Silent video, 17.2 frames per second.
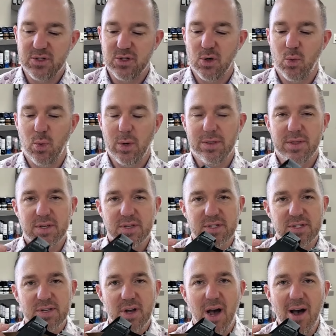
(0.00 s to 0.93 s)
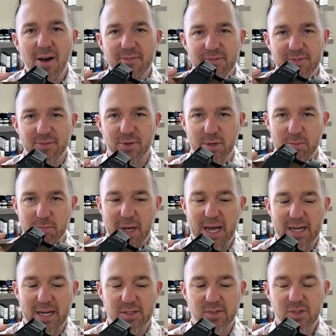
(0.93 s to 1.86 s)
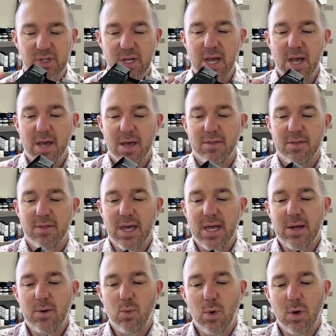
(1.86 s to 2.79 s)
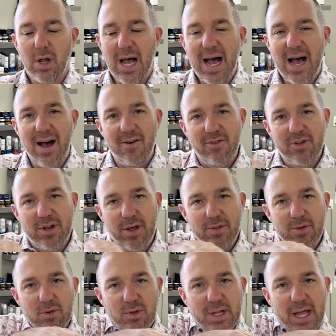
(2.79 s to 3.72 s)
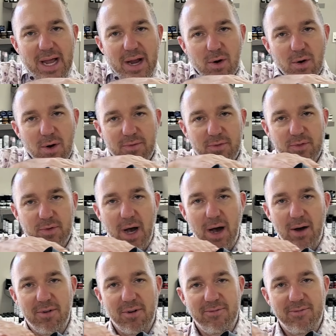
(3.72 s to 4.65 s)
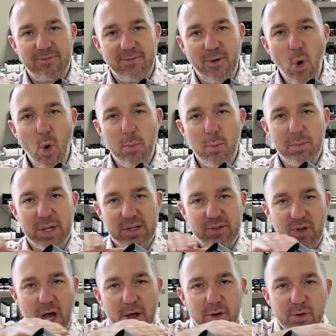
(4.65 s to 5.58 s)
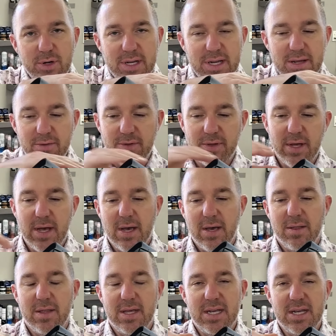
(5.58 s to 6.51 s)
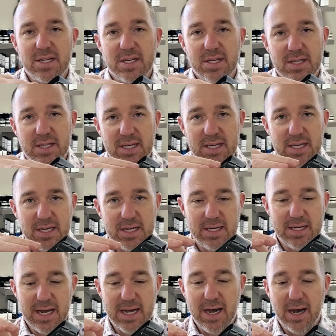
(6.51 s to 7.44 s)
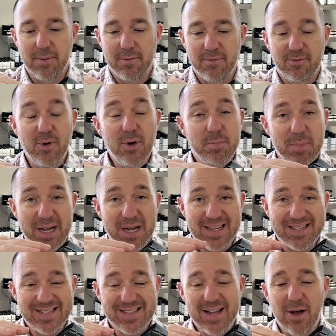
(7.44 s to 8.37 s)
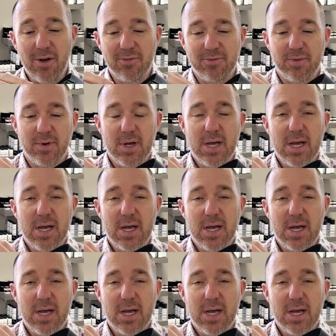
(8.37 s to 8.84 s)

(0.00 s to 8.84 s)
So with the soft footbeds, they will have another layer of, of a foam that's underneath the, the uh, footbed itself,